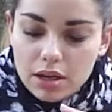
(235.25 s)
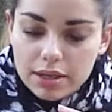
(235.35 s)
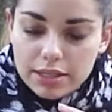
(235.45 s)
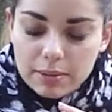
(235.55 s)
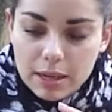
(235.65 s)

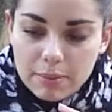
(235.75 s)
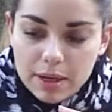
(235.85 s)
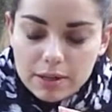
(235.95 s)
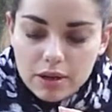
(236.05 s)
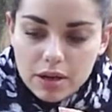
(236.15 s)
Stay Matte
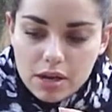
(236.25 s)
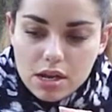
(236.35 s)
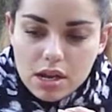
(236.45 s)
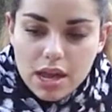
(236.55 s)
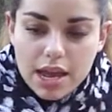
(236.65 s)
powder,
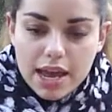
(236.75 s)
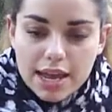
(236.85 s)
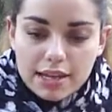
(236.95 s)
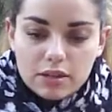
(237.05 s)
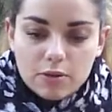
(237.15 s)

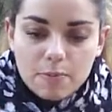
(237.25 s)
and the